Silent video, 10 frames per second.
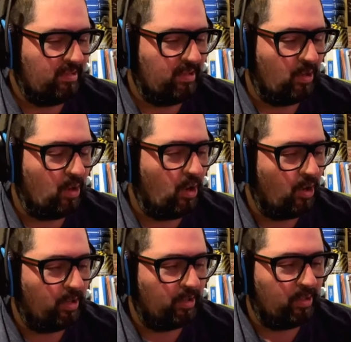an
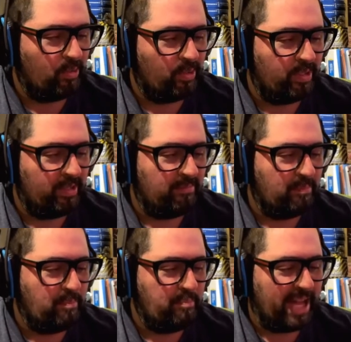
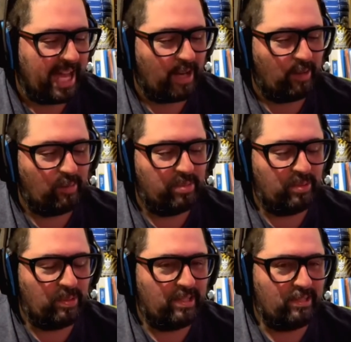ongoing battle
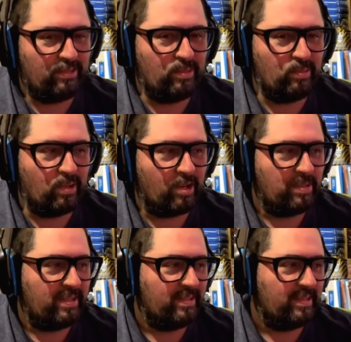between these two
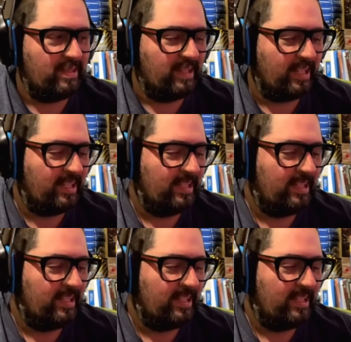armies, and like